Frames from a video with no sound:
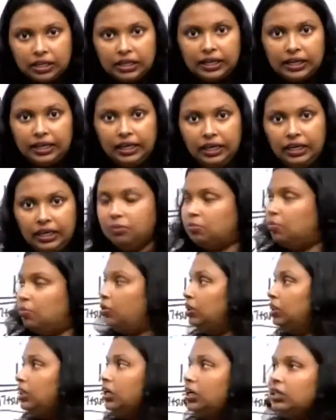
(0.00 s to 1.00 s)
Clear?
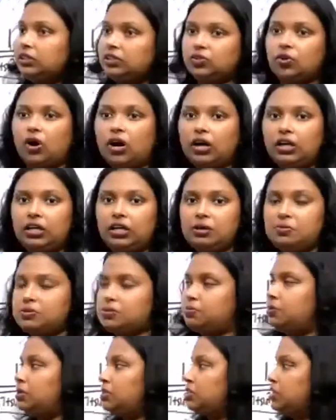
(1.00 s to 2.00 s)
Both are squared
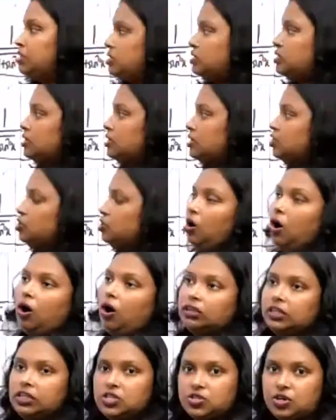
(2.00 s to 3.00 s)
terms, means this is actually
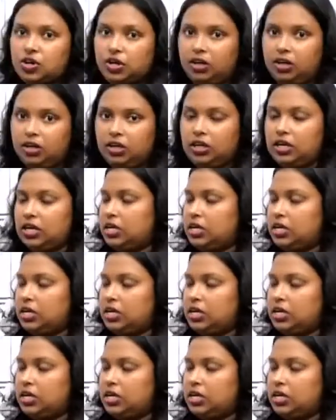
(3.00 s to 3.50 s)
whole thing squared.